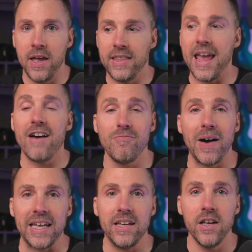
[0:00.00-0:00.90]
They have
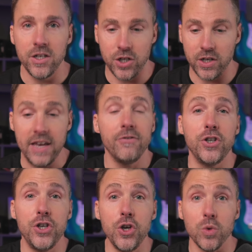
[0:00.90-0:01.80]
money to give to
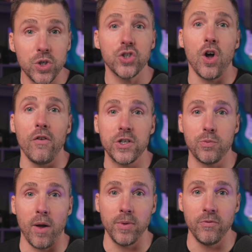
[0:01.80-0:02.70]
you to solve this
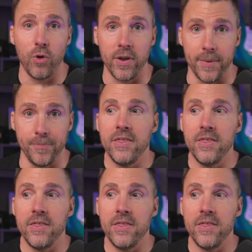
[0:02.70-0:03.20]
problem for them.